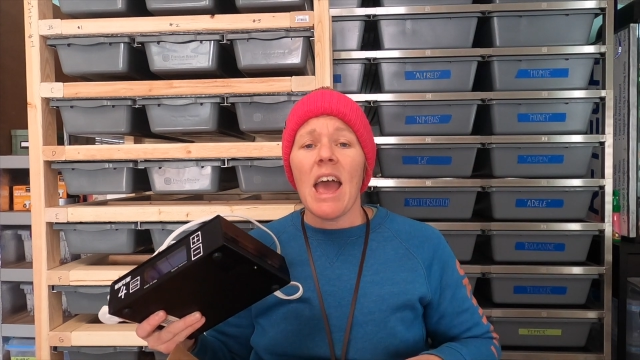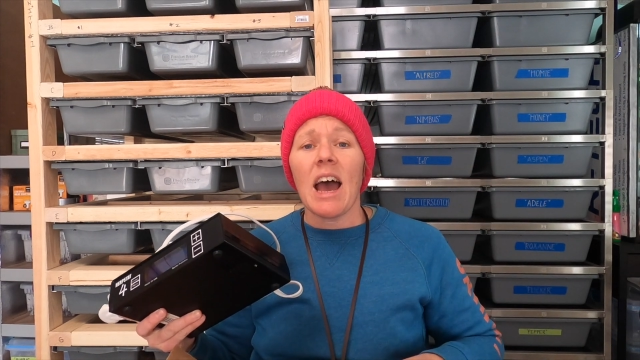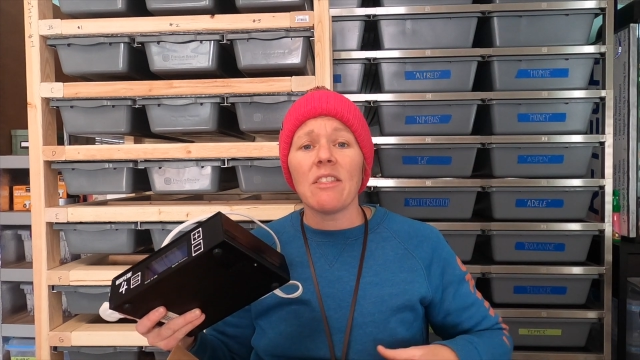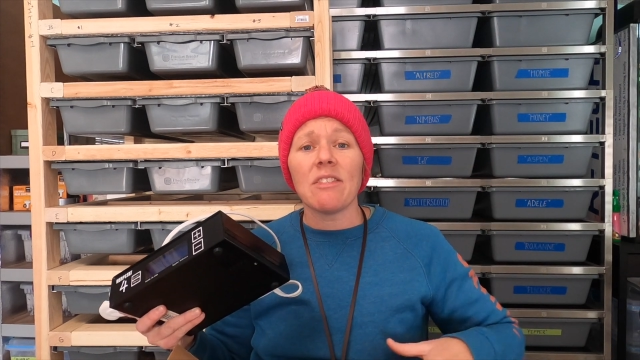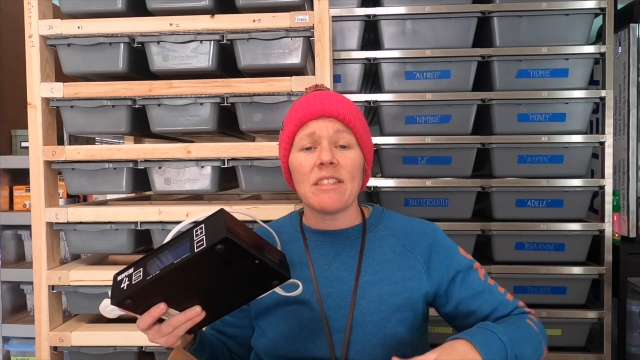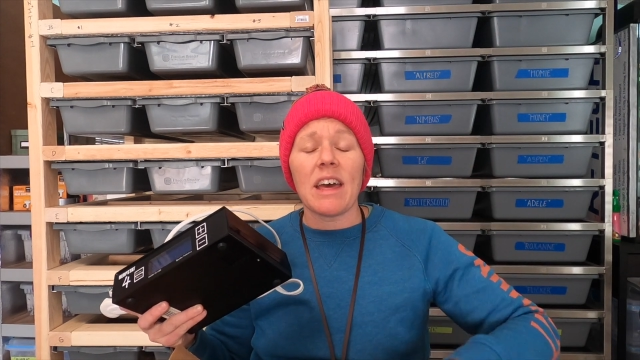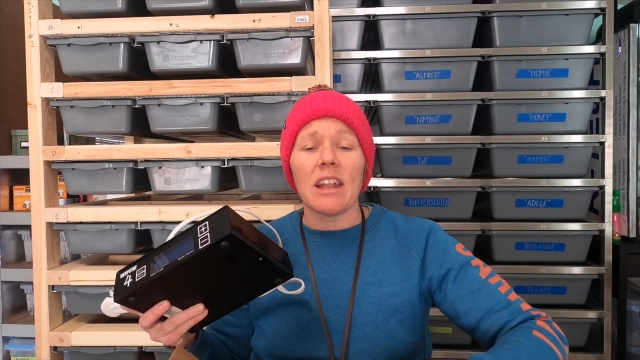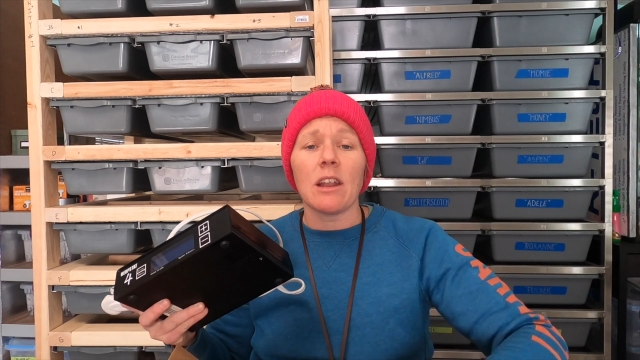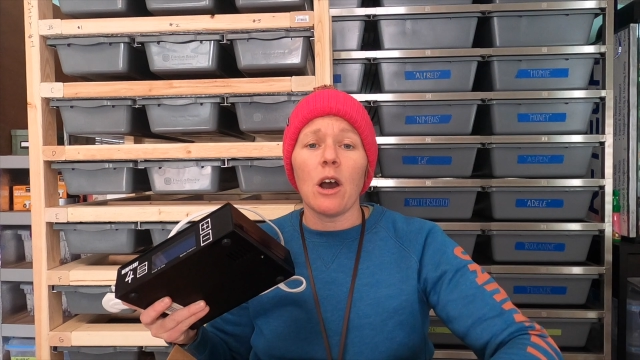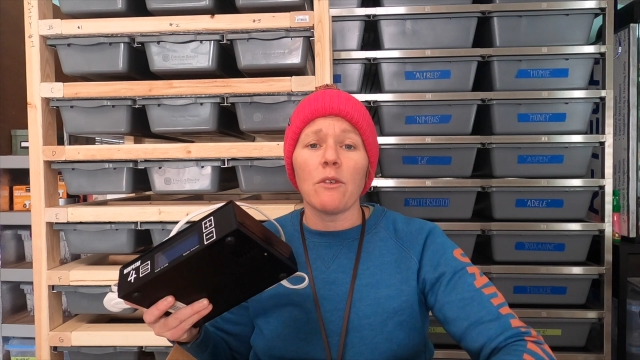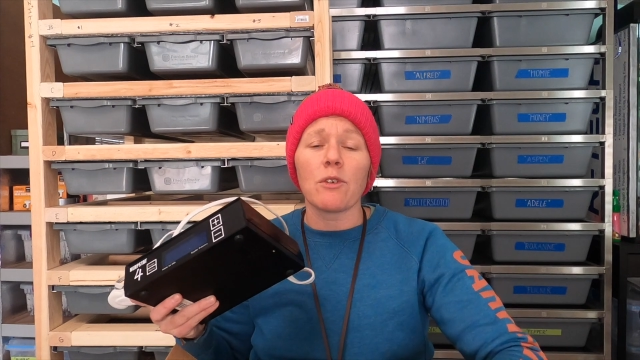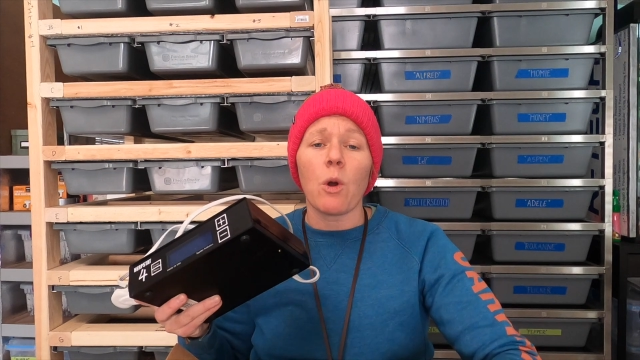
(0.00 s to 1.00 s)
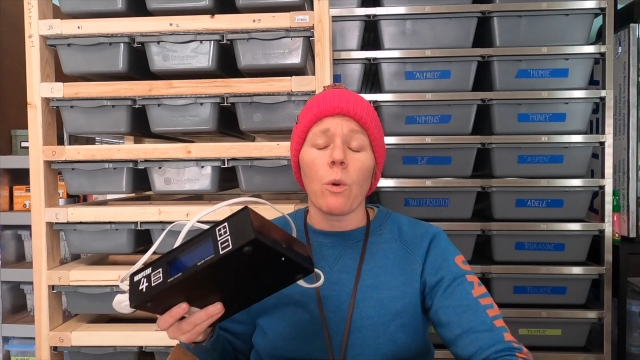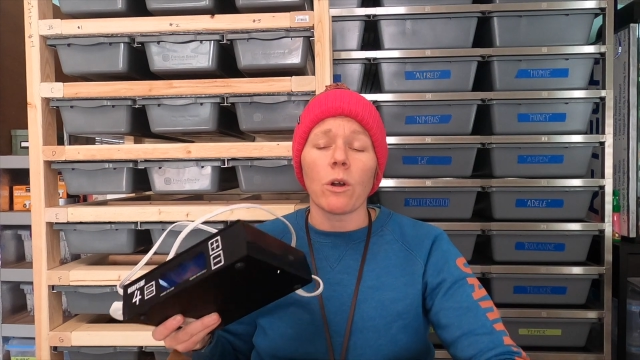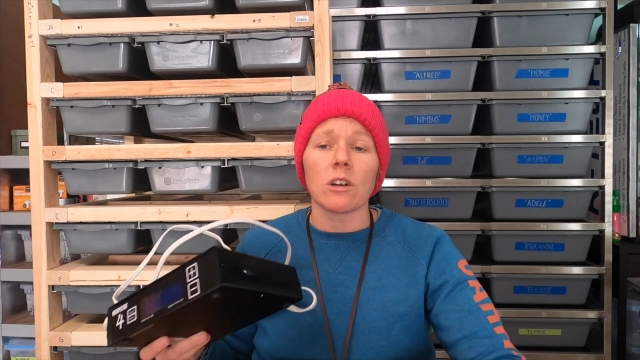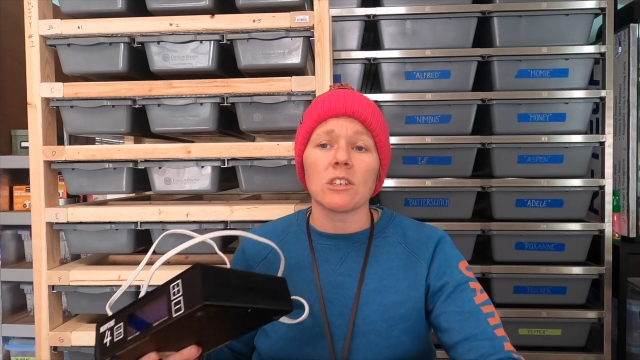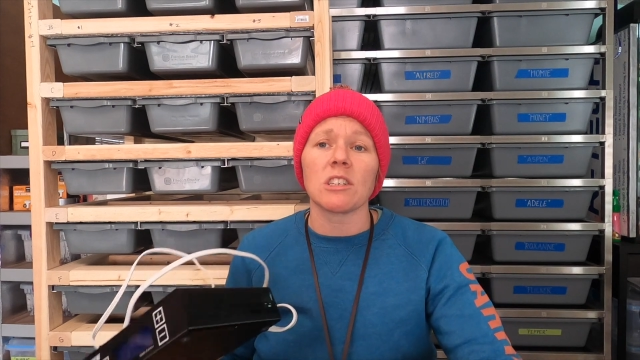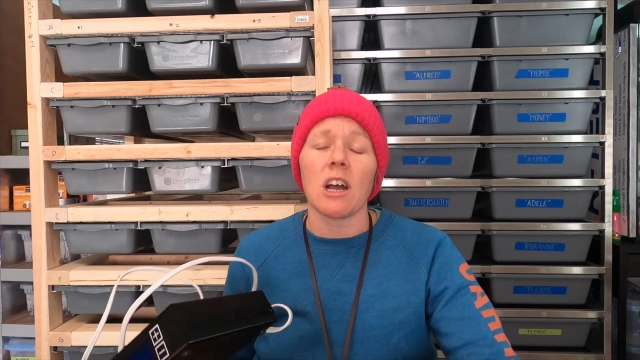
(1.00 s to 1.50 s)
And then of
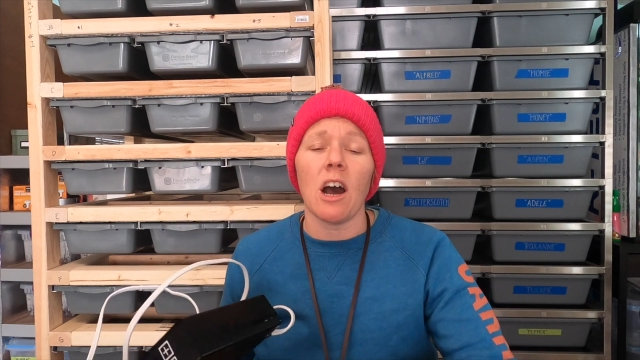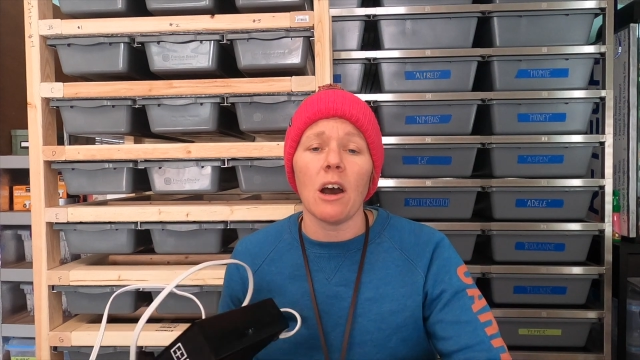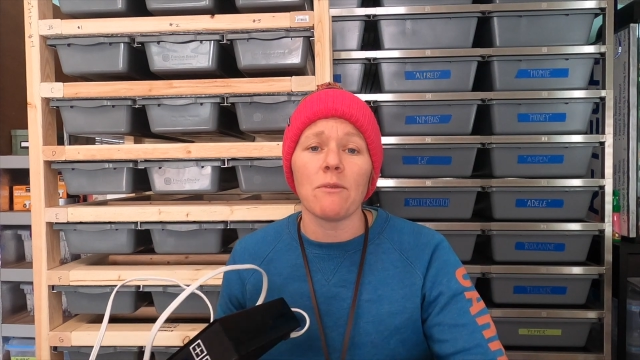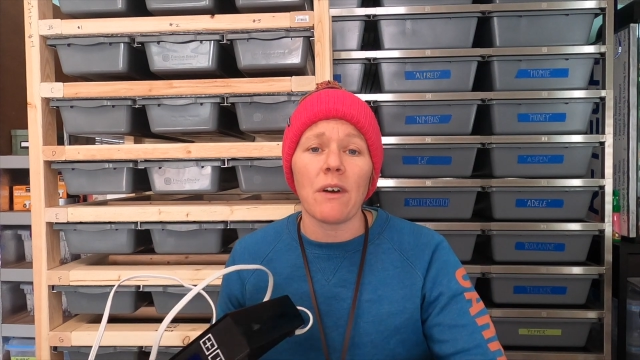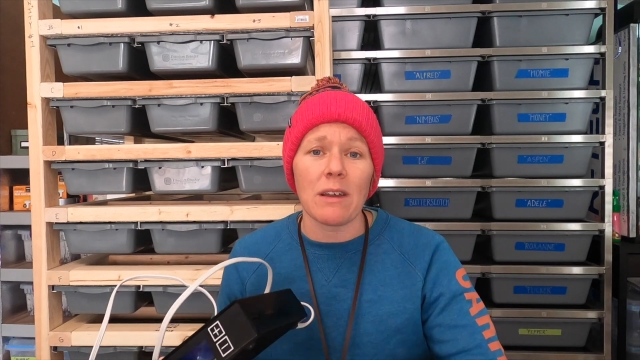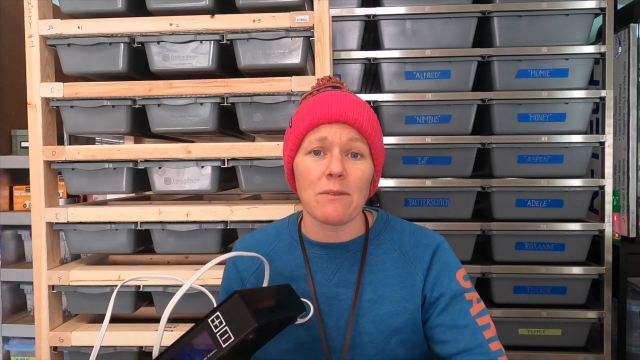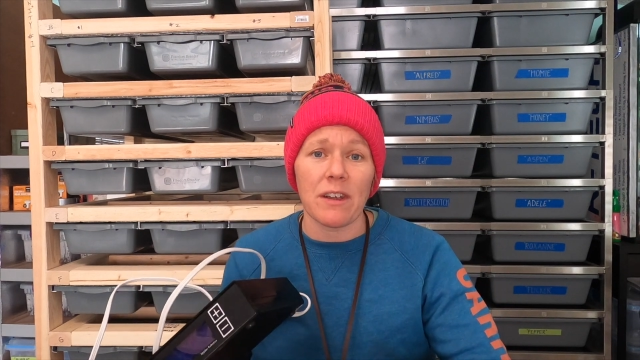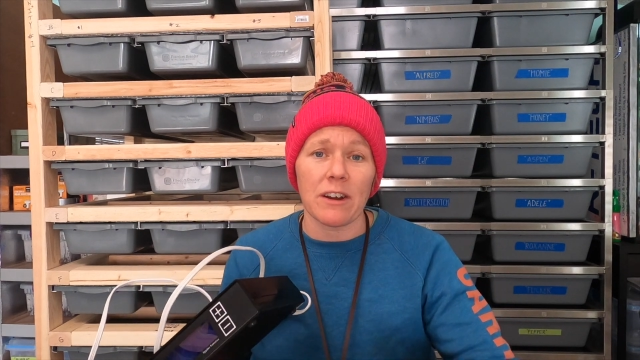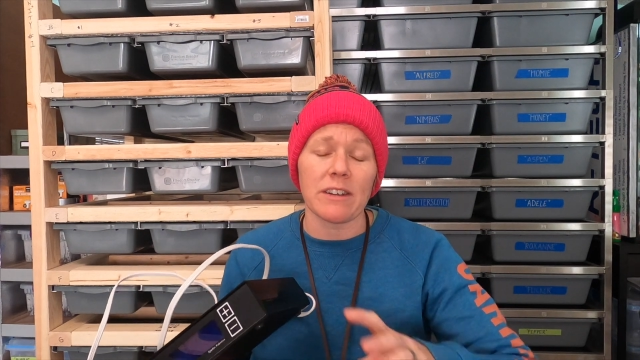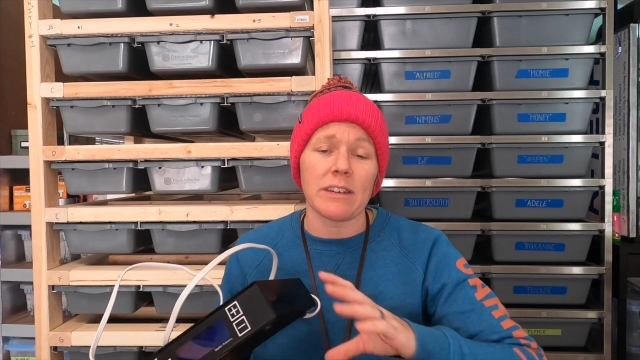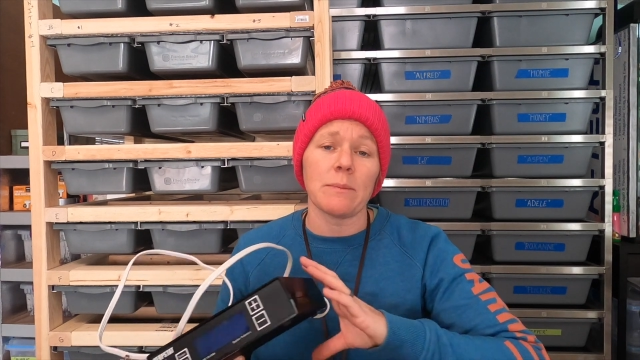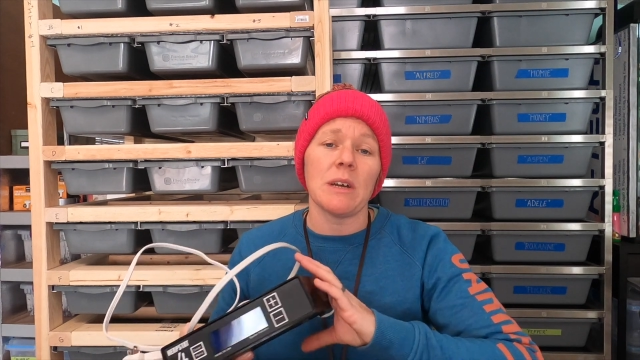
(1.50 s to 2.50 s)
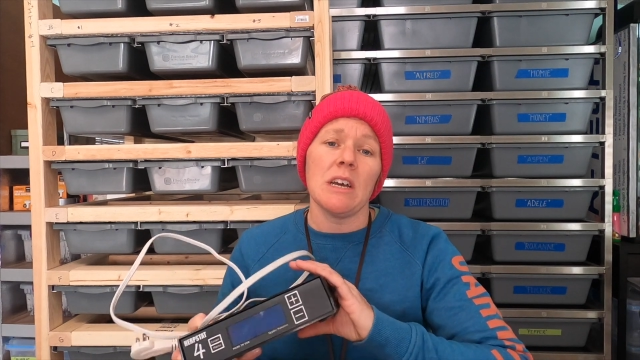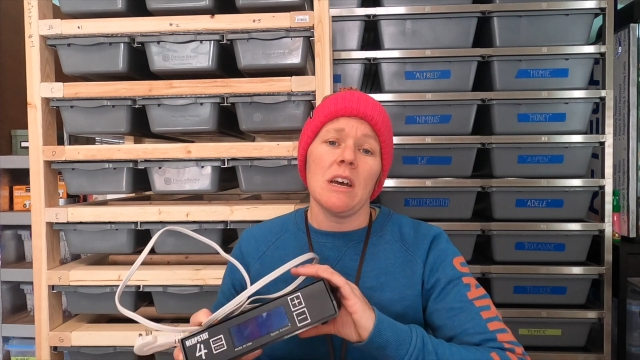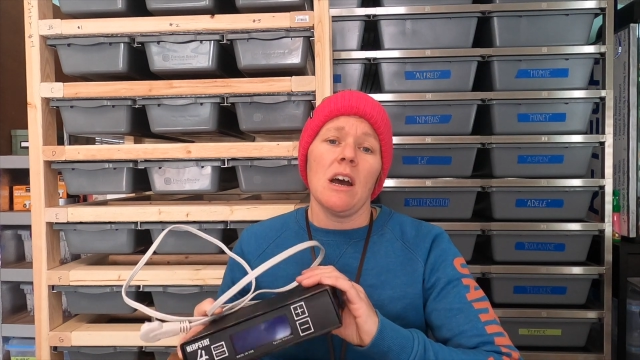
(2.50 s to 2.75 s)
course Vivarium,